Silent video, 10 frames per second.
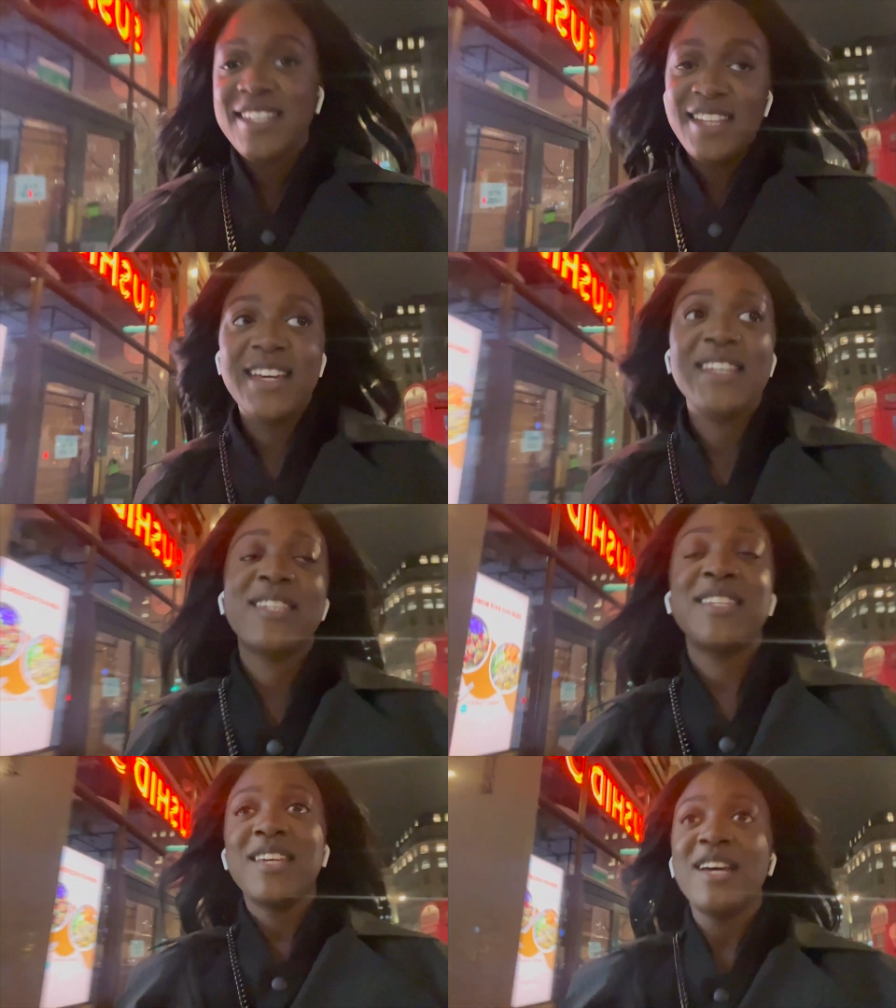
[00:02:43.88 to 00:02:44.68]
to
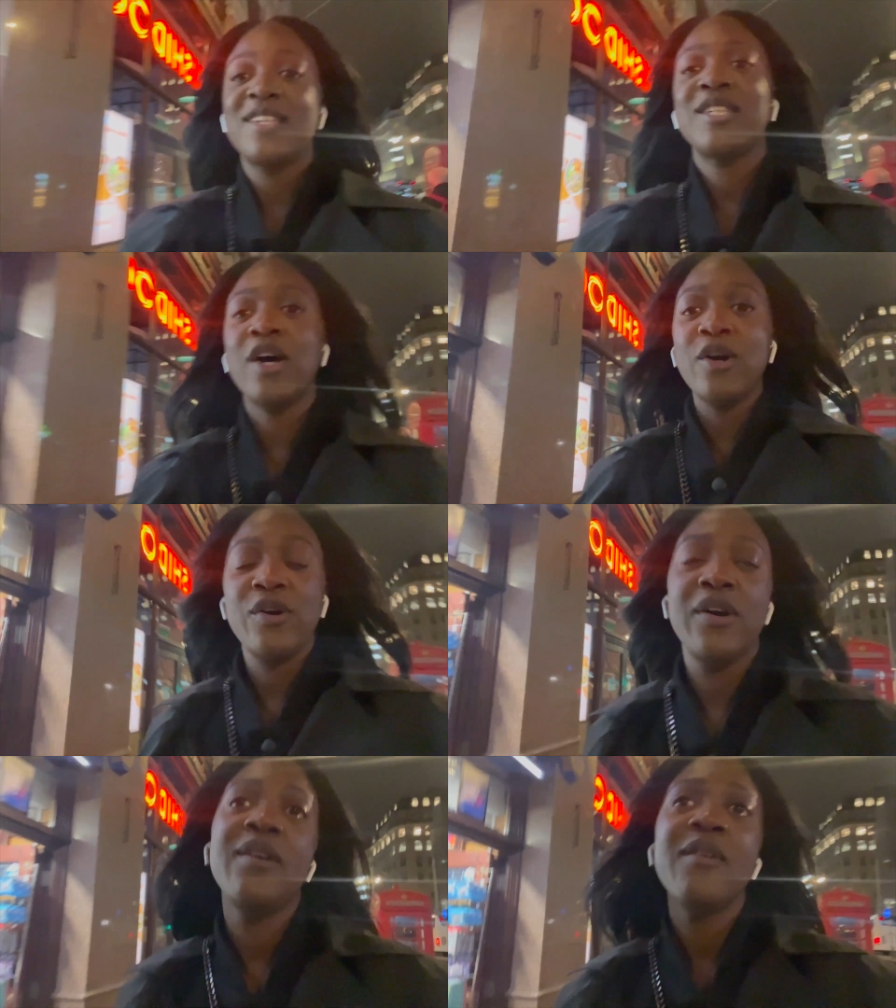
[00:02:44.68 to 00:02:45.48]
this. So
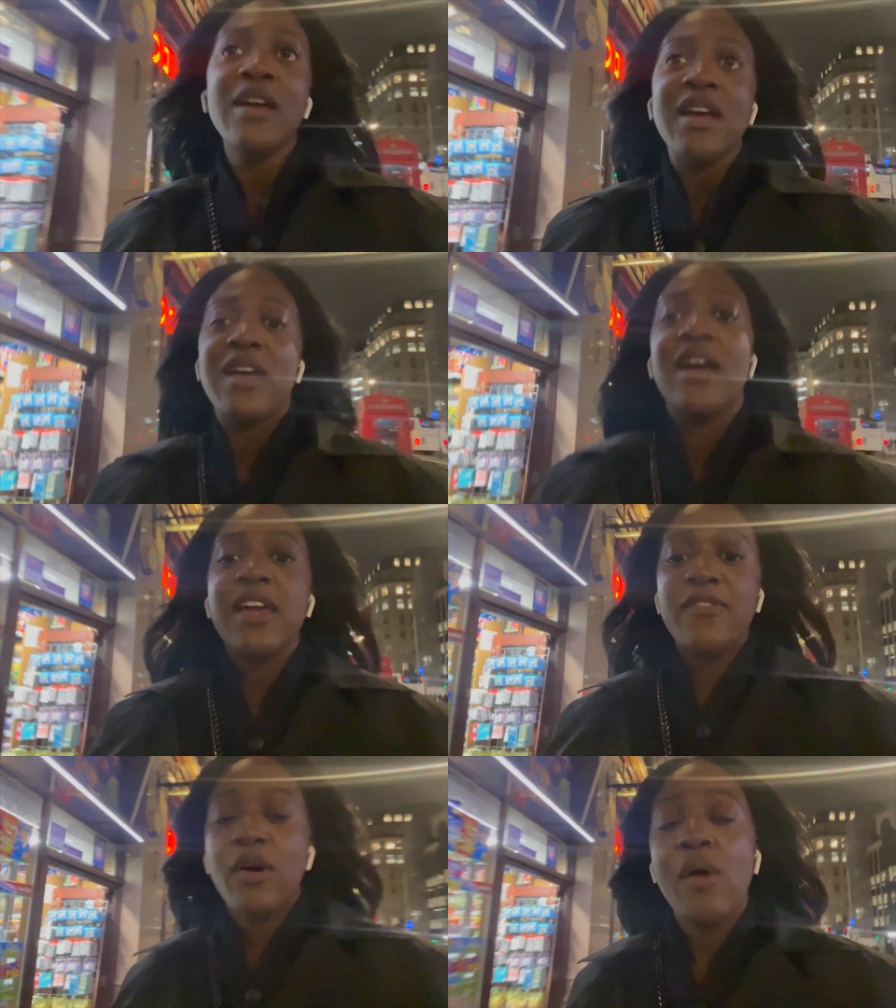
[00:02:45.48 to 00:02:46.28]

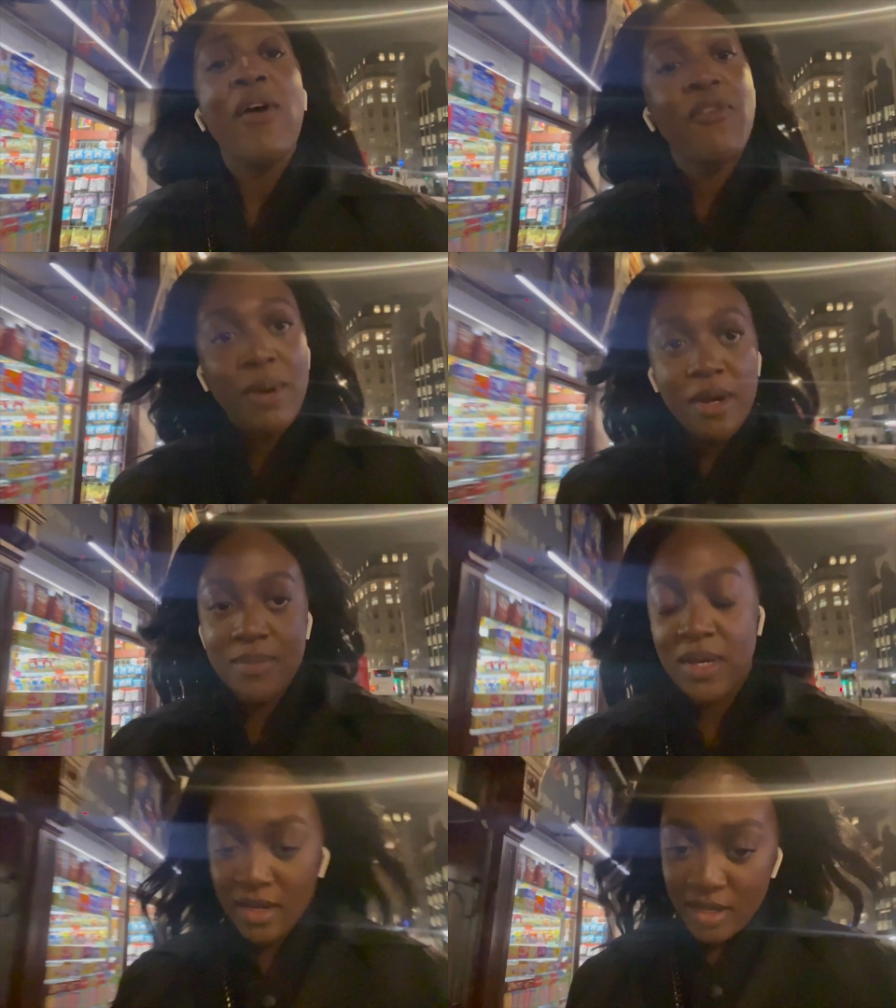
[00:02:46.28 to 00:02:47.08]
even though I work from home
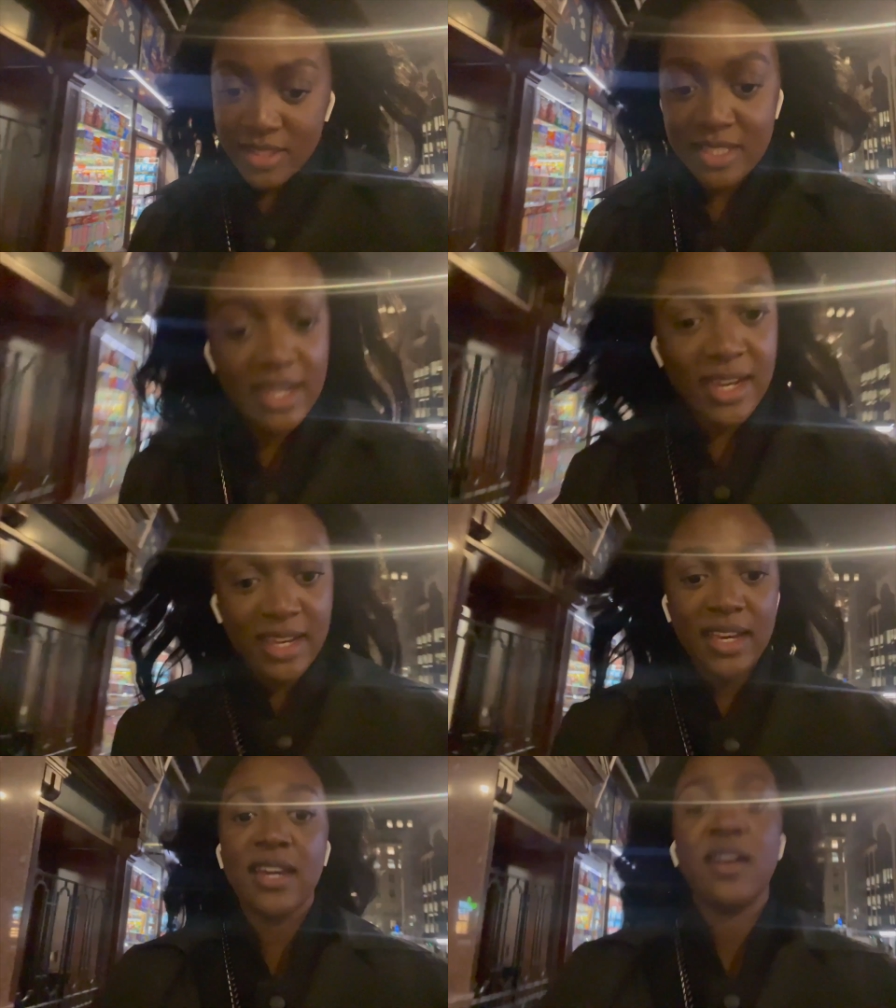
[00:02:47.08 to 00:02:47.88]

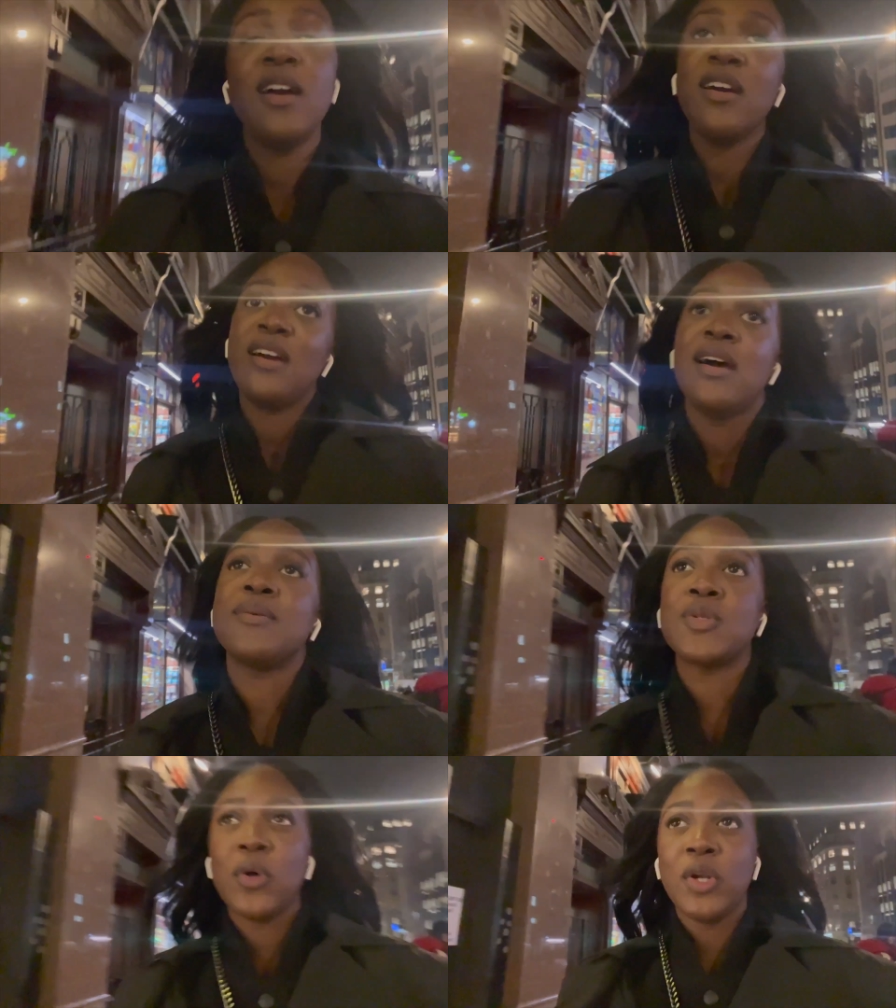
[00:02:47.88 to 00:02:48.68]
today, I'm
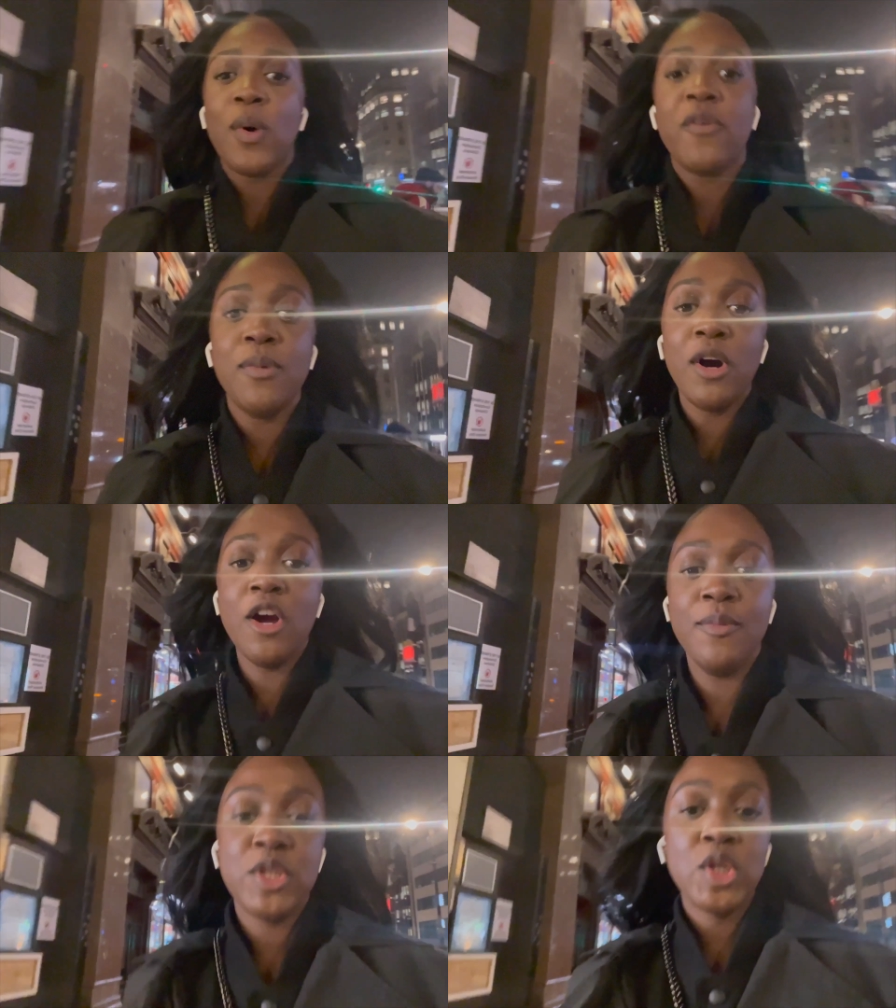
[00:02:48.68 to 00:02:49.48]
still gonna work from home
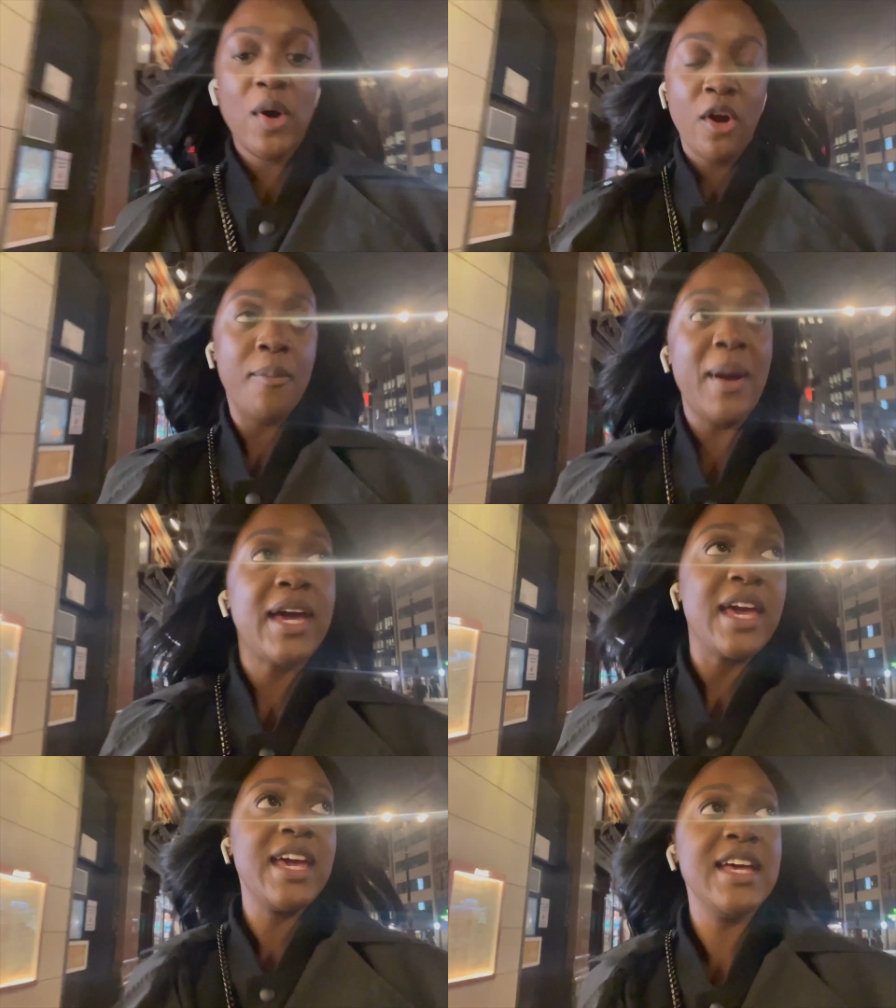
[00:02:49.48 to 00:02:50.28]
until I go back
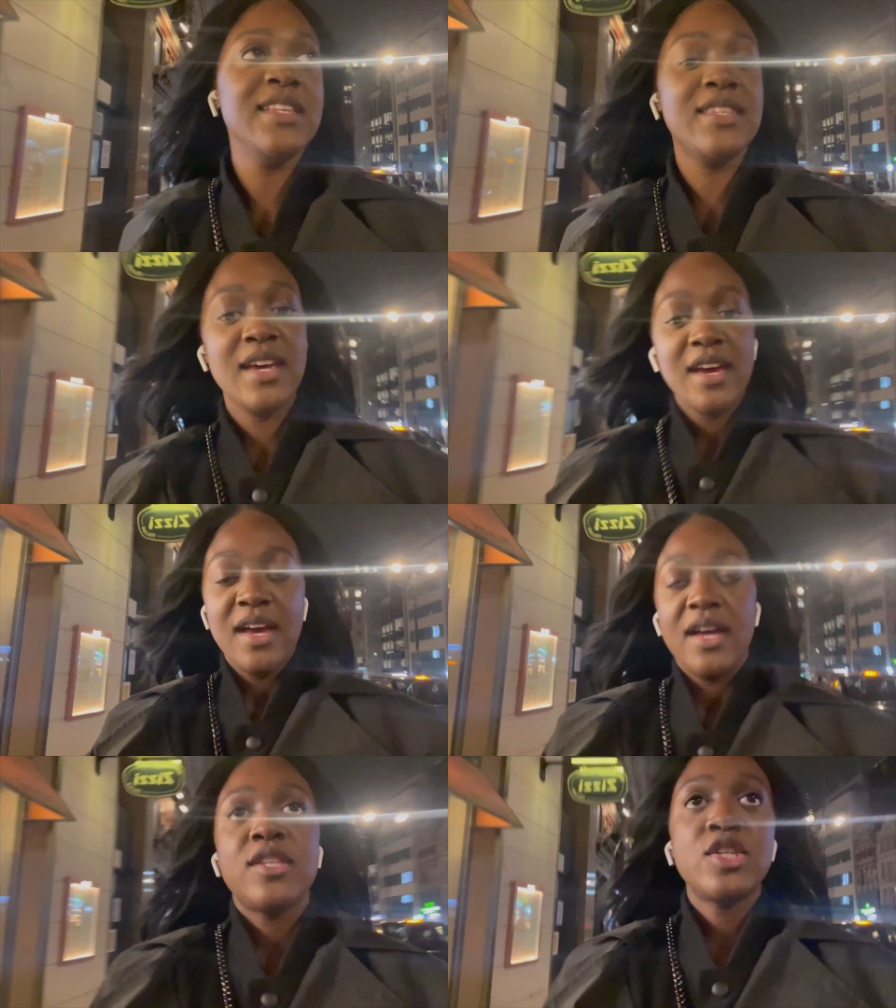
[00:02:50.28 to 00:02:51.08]
in
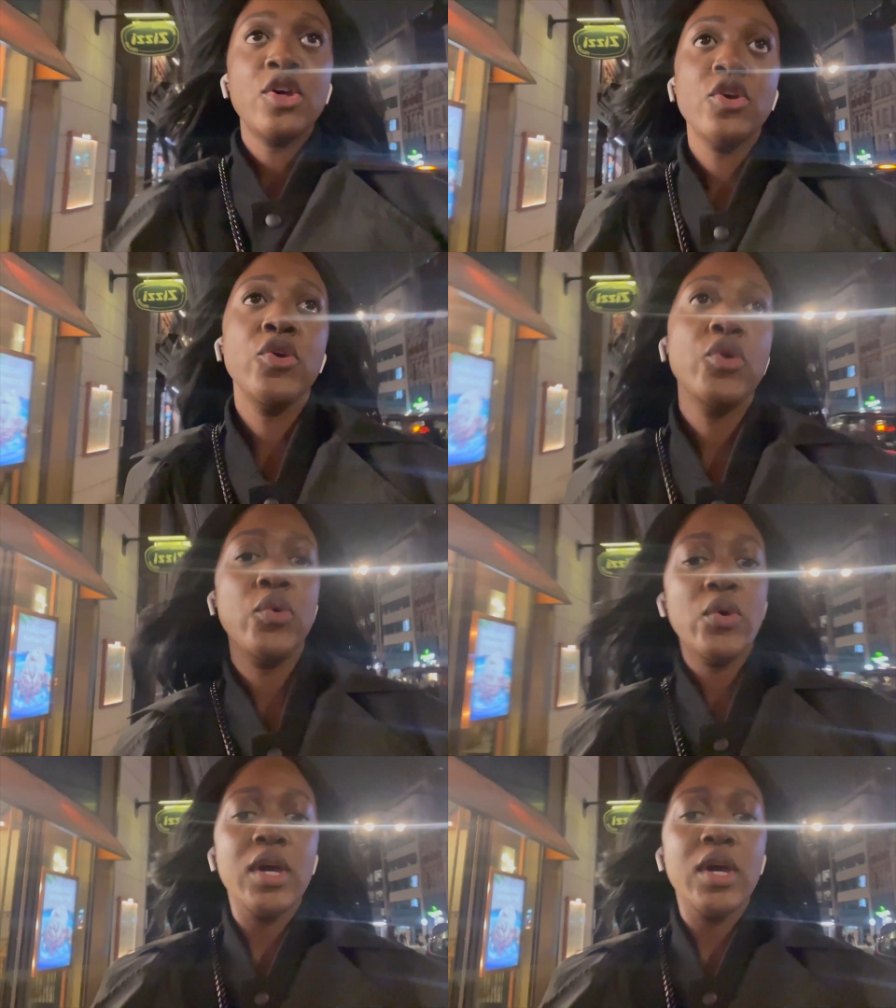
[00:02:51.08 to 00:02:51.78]
to